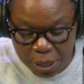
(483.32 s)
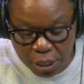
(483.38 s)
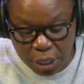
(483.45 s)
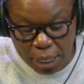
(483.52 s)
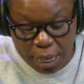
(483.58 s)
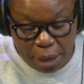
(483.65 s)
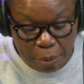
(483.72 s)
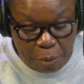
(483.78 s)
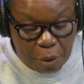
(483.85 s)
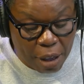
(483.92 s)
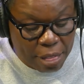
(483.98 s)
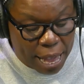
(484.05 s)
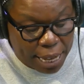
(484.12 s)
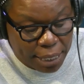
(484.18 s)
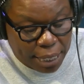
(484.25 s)
we used to get
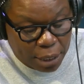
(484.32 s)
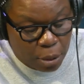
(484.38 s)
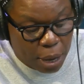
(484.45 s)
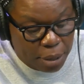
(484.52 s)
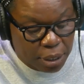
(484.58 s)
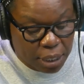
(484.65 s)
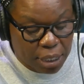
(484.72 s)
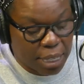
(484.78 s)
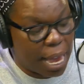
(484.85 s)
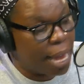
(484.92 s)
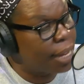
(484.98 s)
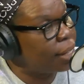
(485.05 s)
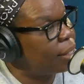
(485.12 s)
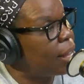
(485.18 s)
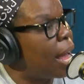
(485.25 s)
like that's why I was just
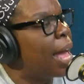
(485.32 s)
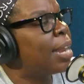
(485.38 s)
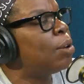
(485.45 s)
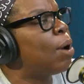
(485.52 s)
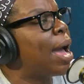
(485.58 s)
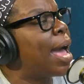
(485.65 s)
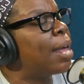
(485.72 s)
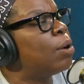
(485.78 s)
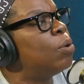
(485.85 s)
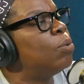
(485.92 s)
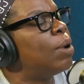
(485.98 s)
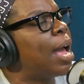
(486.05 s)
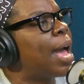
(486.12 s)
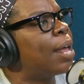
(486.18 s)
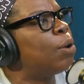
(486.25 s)
like,
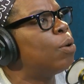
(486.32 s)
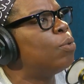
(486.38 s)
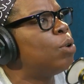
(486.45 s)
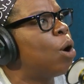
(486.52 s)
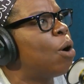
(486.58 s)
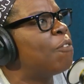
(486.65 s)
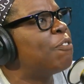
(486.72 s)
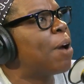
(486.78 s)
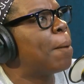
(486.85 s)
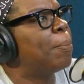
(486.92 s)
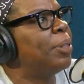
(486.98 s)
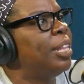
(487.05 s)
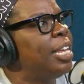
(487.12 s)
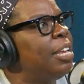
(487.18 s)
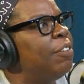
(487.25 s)
I don't know if I
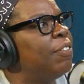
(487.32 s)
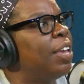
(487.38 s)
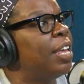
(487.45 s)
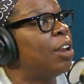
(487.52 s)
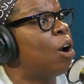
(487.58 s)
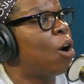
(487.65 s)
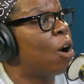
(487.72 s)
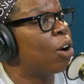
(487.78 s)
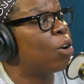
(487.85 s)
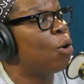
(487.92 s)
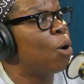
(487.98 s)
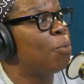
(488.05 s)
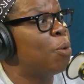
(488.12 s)
believe in hardcore